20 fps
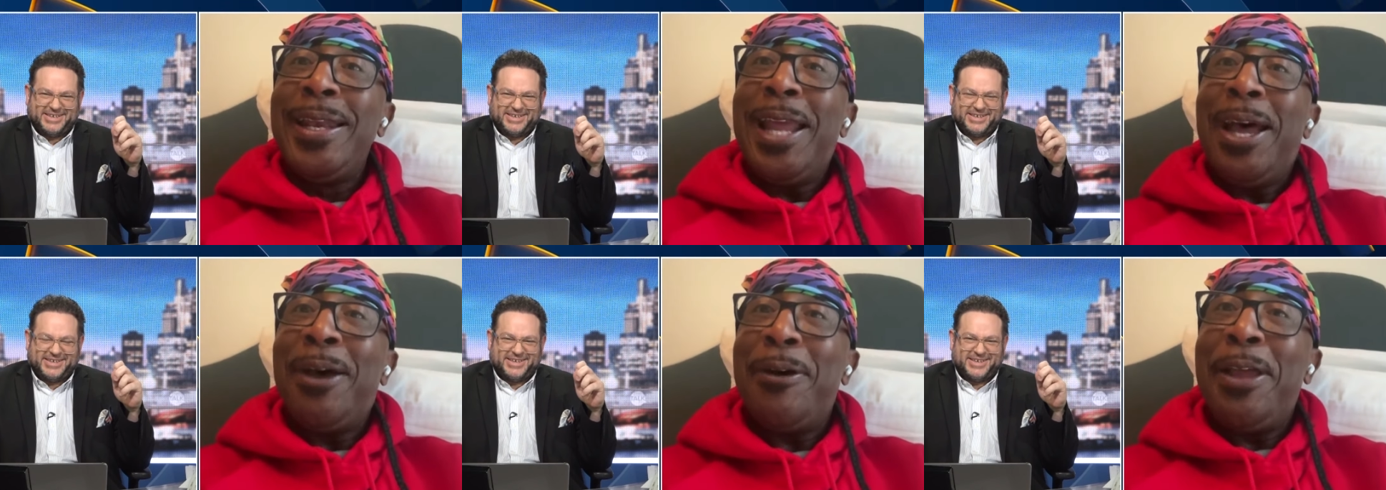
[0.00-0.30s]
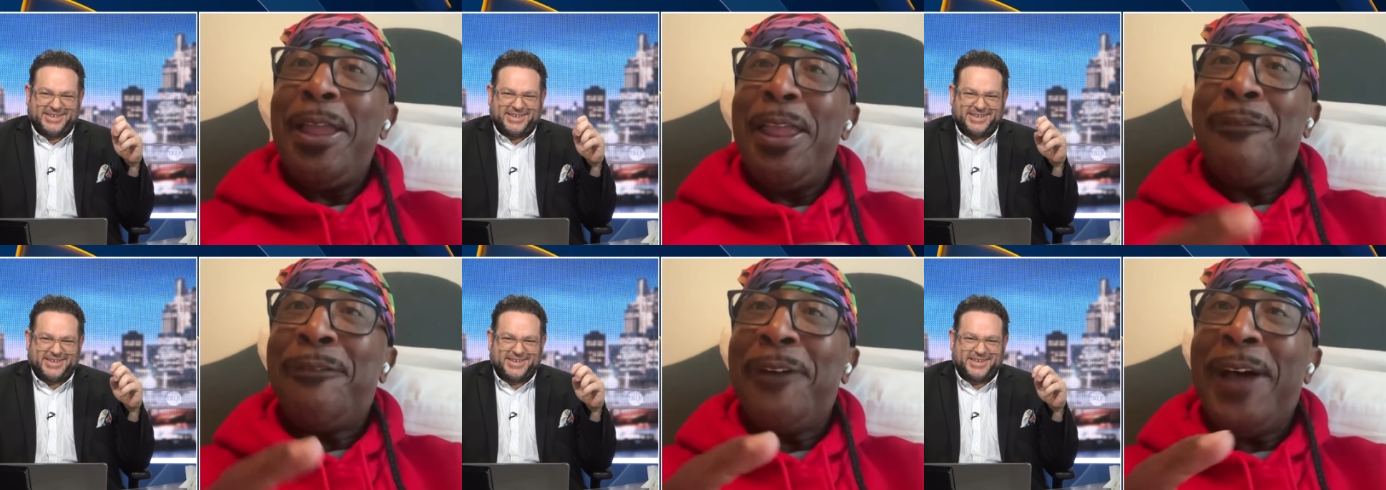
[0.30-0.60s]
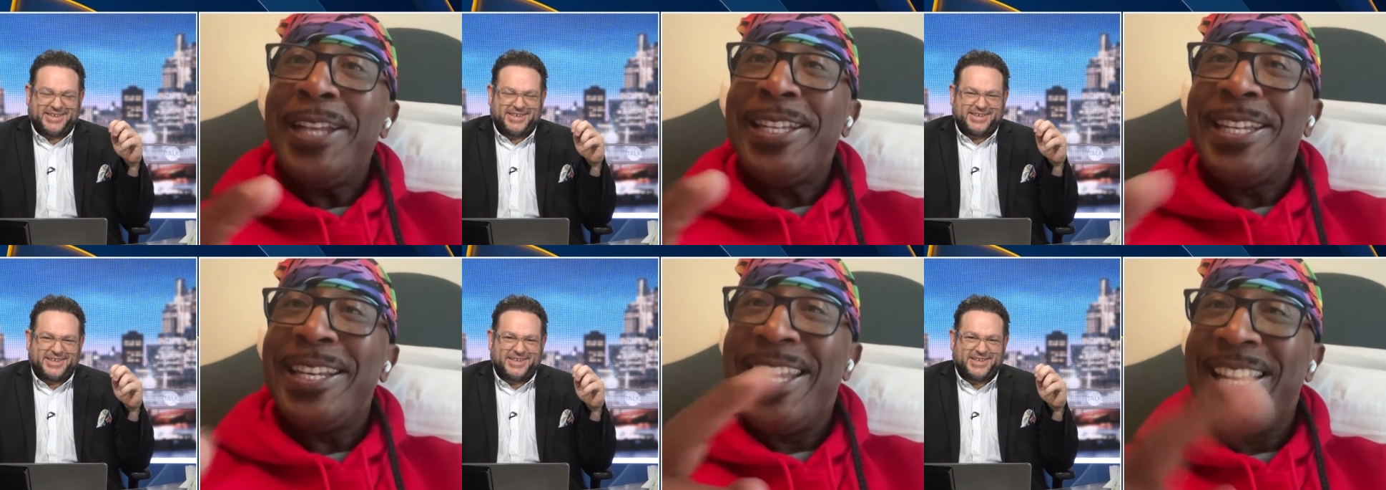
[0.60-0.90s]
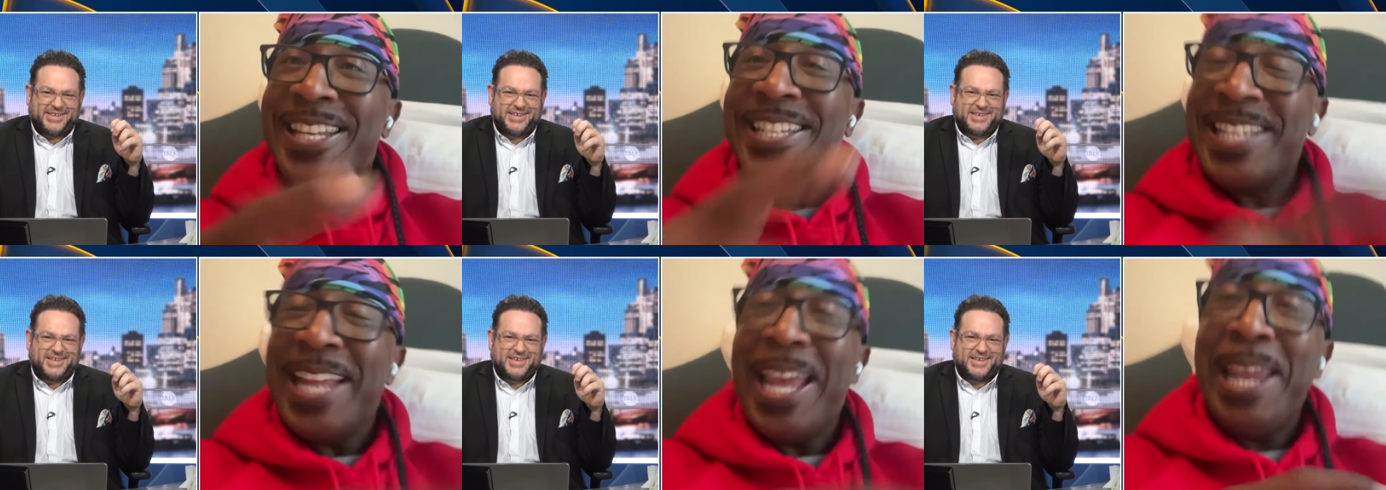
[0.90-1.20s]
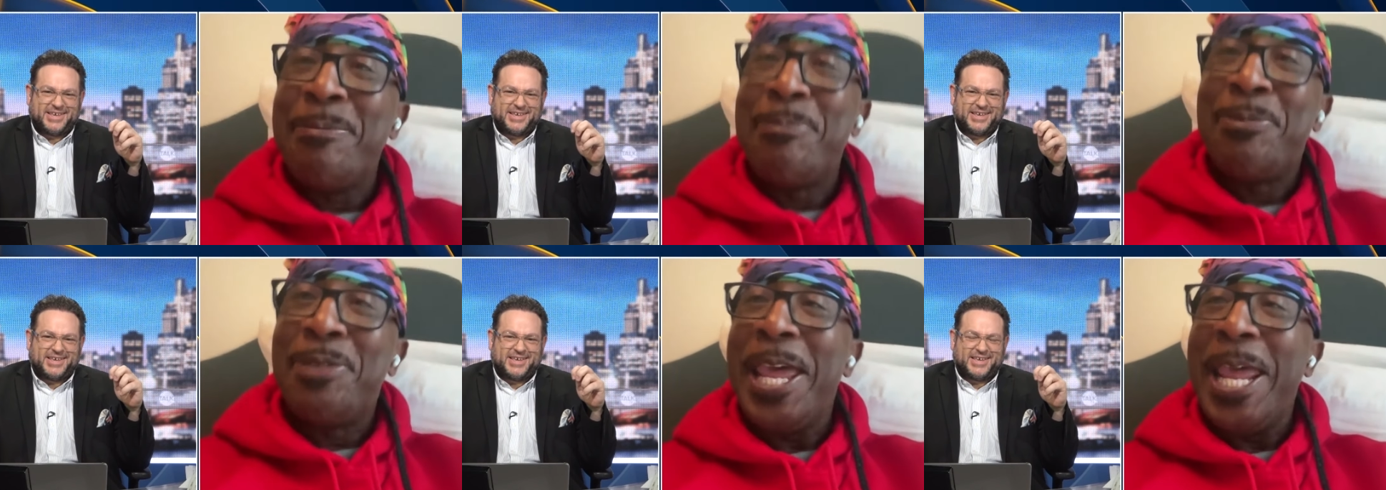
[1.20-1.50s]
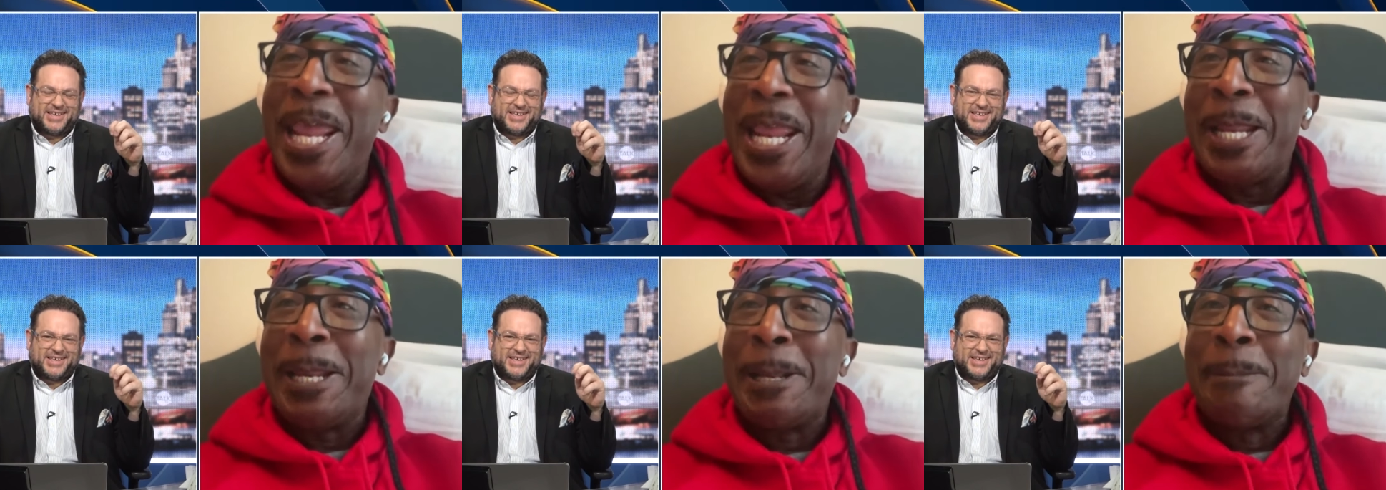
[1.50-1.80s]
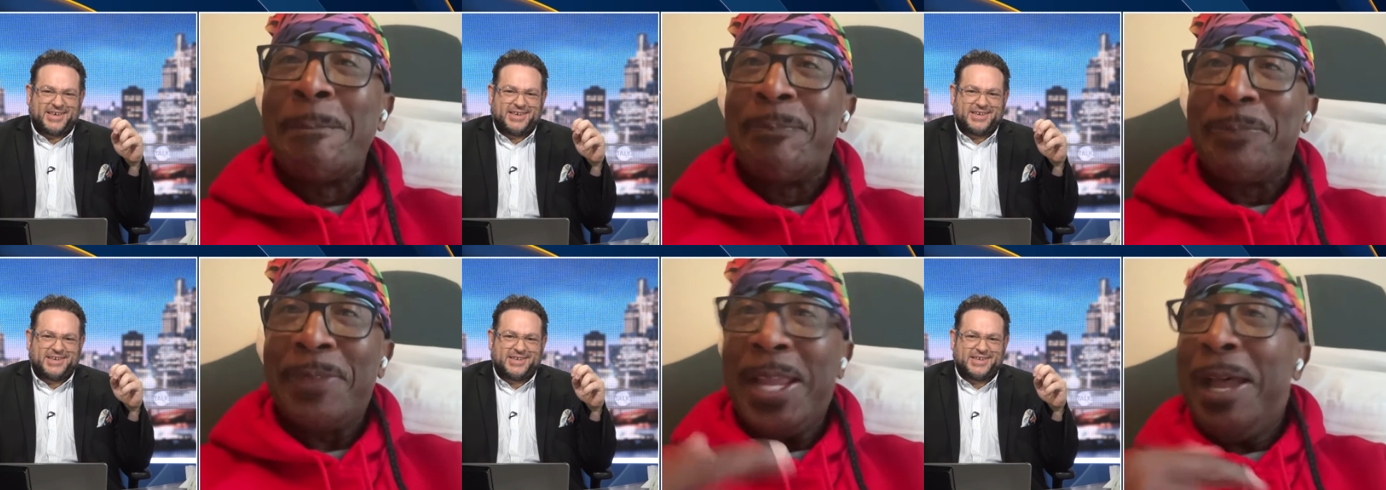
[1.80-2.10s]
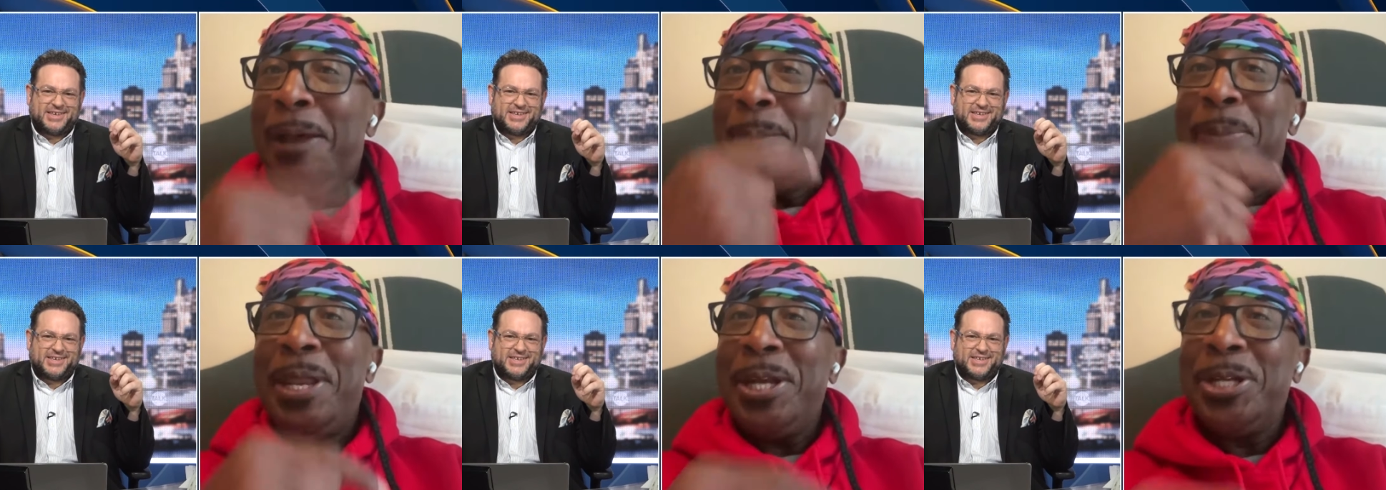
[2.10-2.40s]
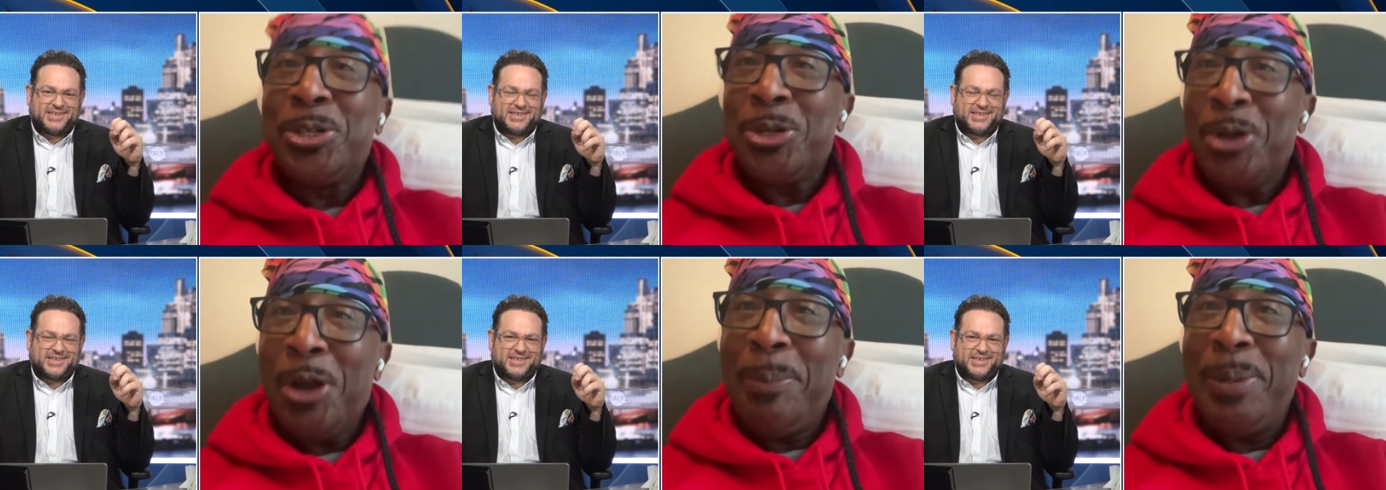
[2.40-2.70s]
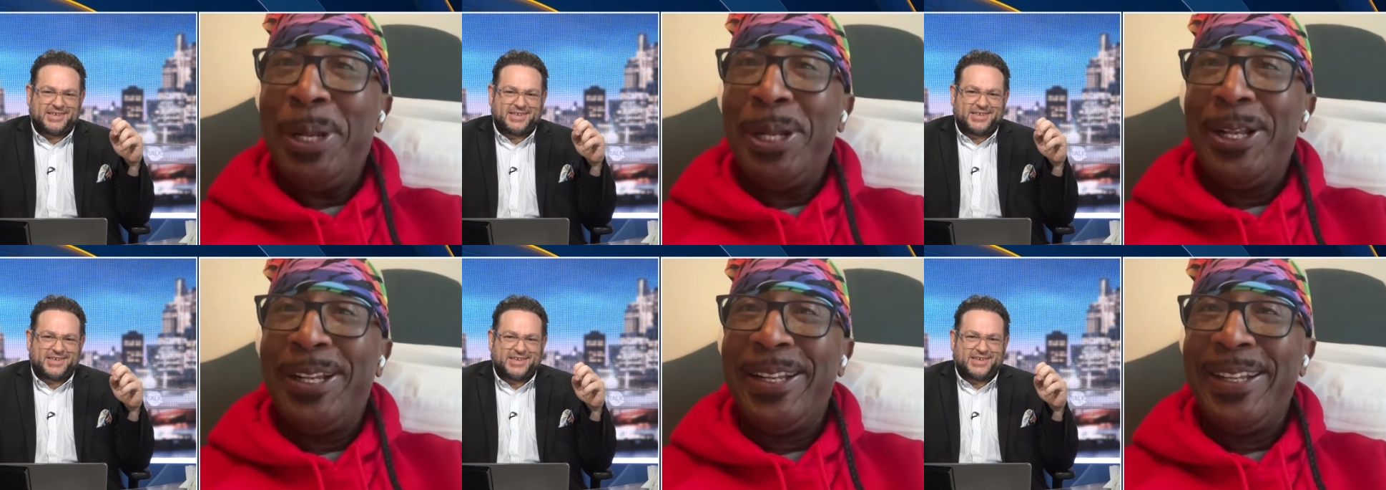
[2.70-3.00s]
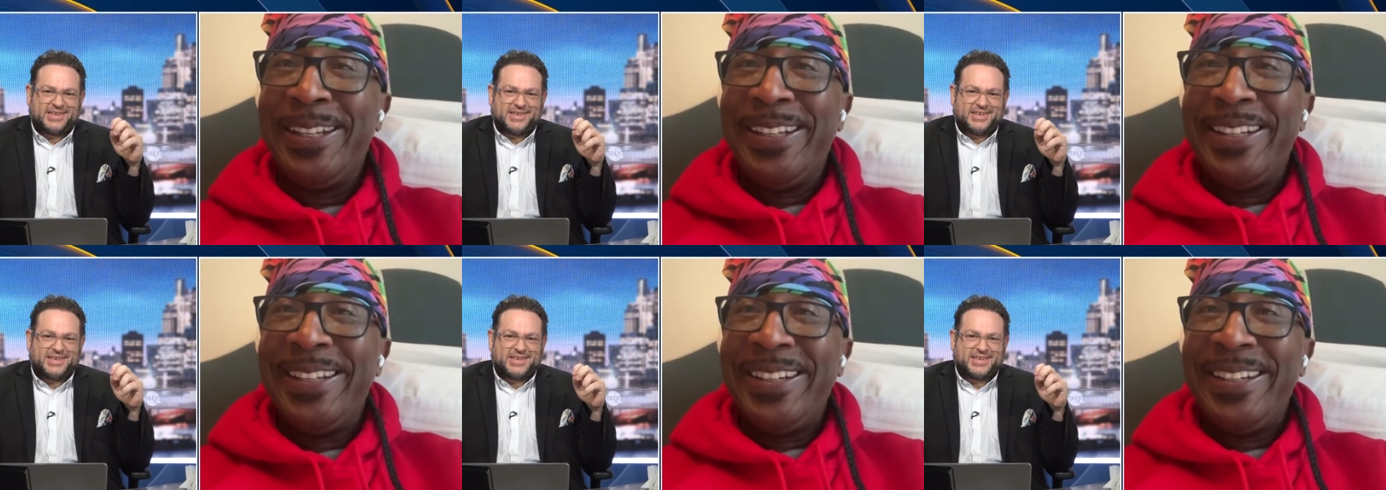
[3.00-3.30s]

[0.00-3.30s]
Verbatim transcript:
Speaker 1: Now, if I did the same thing, I'd be in trouble,